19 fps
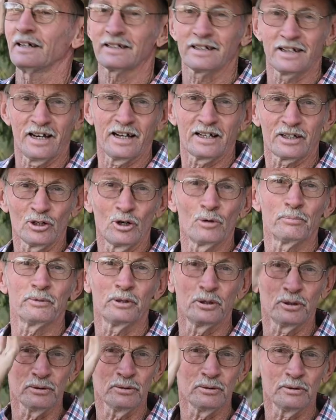can't help
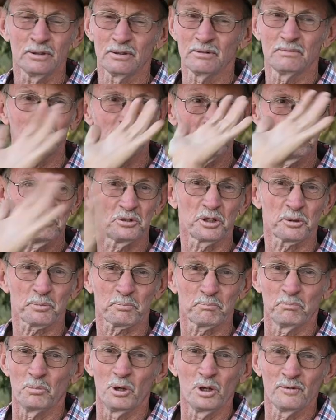you, just
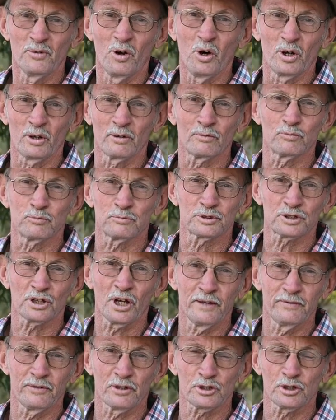move on.
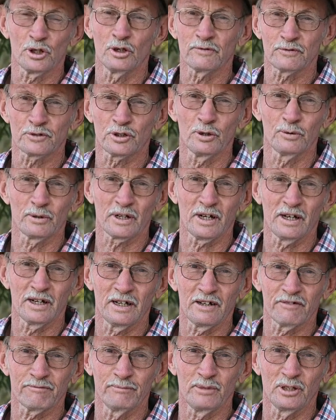Save yourself
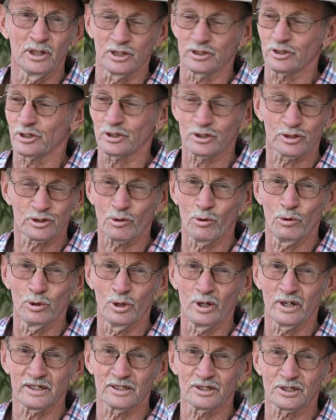2.5 minutes. This is
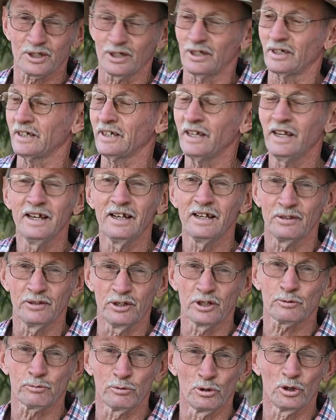all I can say.
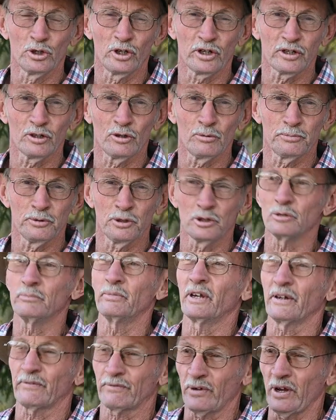This will not help you,
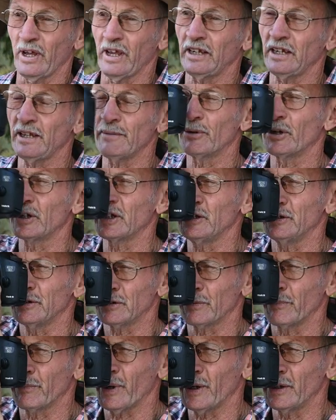but for anybody who
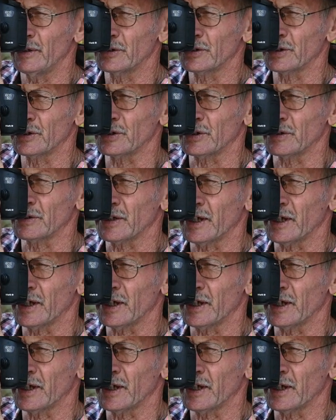composes and